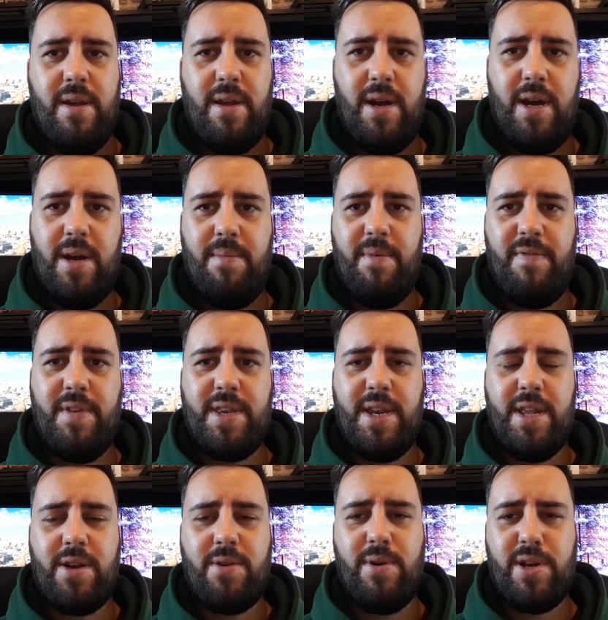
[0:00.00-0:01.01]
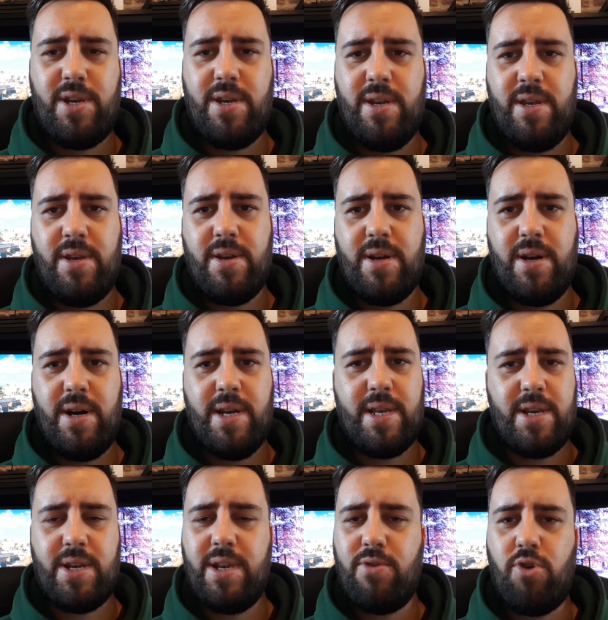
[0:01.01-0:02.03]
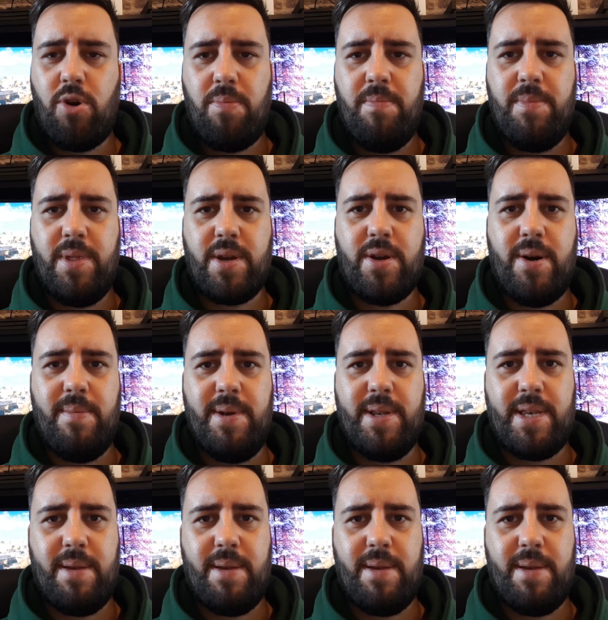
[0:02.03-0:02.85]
If there's any questions, you guys just drop them in the comments.